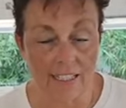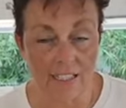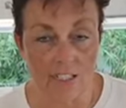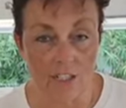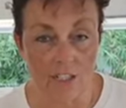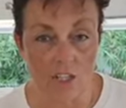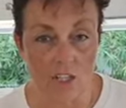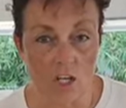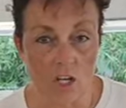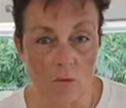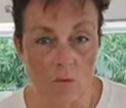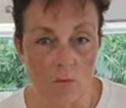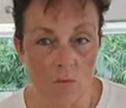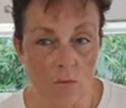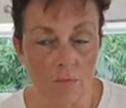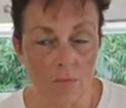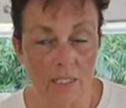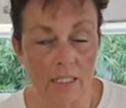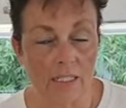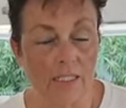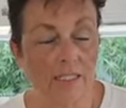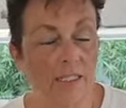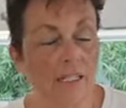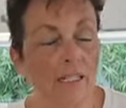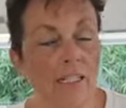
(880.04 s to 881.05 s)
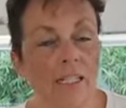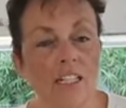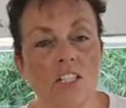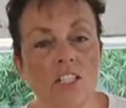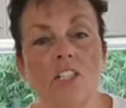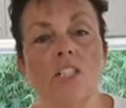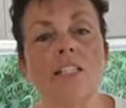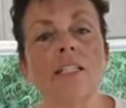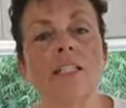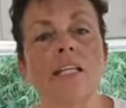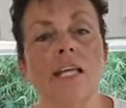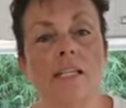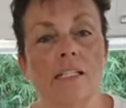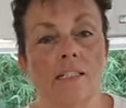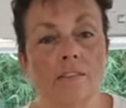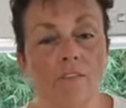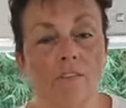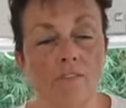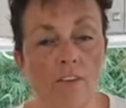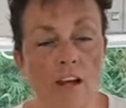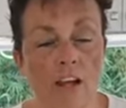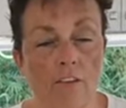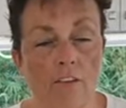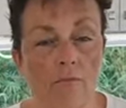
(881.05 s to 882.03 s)
in the Thermomix. It literally takes
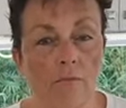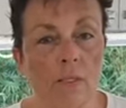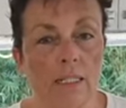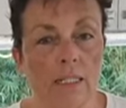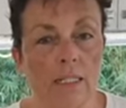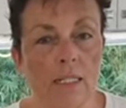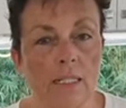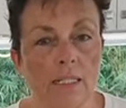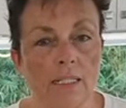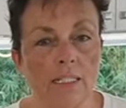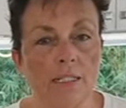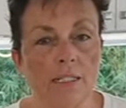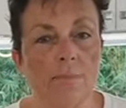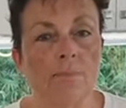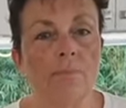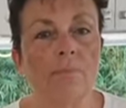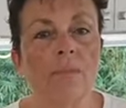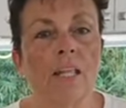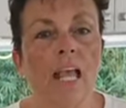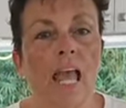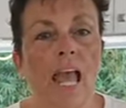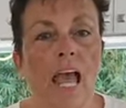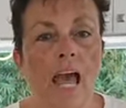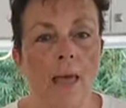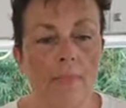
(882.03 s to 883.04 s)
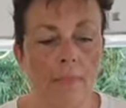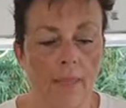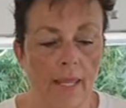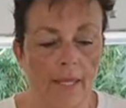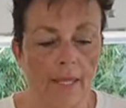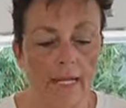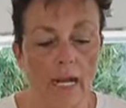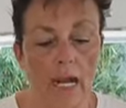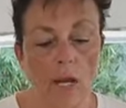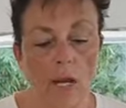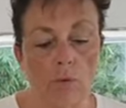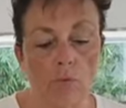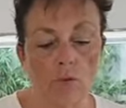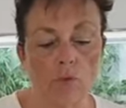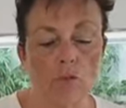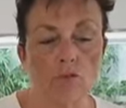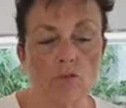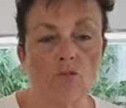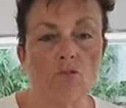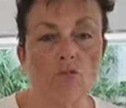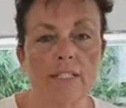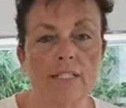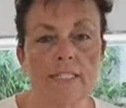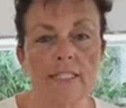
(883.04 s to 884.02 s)
five minutes and then I will
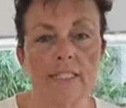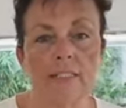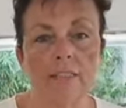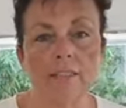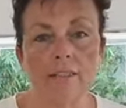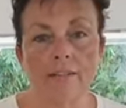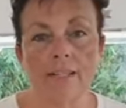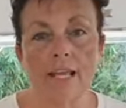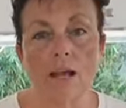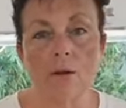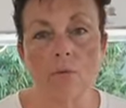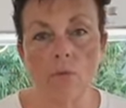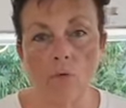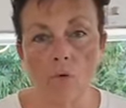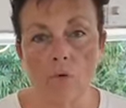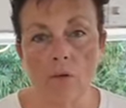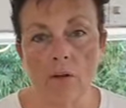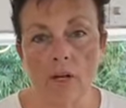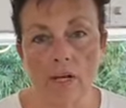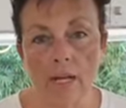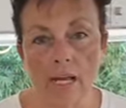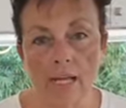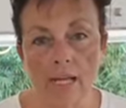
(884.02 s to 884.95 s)
drizzle that royal